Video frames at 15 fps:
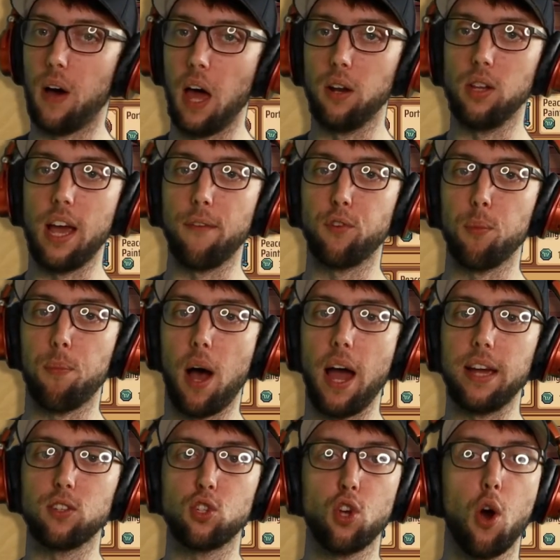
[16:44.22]
Finally, after
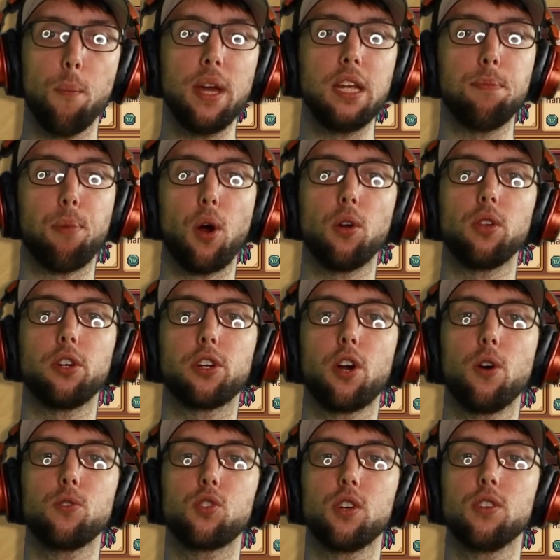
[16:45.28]
buying so many Perler
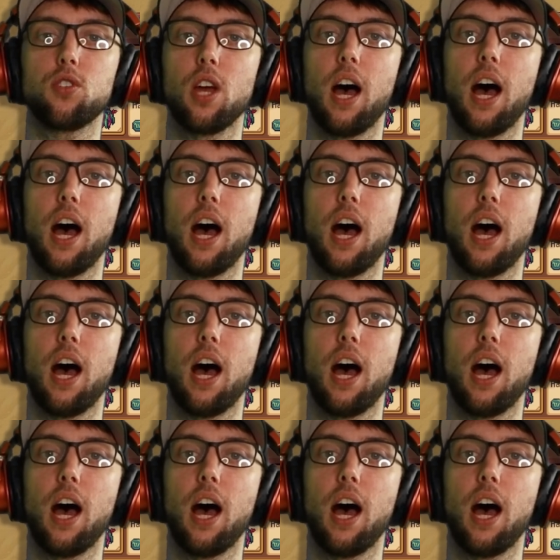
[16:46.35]
coasters,